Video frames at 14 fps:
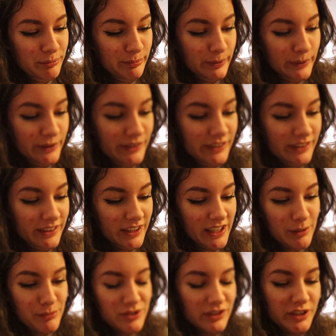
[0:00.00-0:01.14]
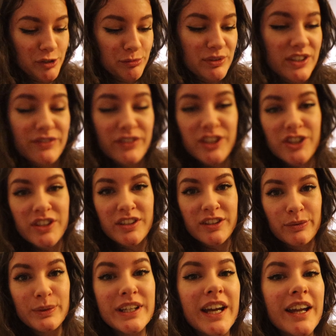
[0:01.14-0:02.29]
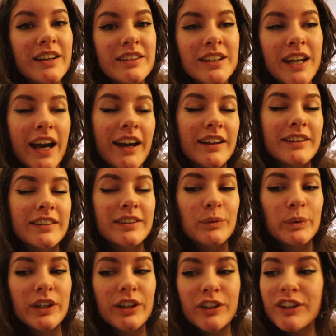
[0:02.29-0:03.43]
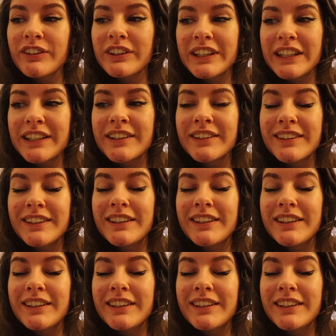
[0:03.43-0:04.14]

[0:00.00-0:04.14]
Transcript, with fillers: but I am still hoping to finish it this weekend, and we are currently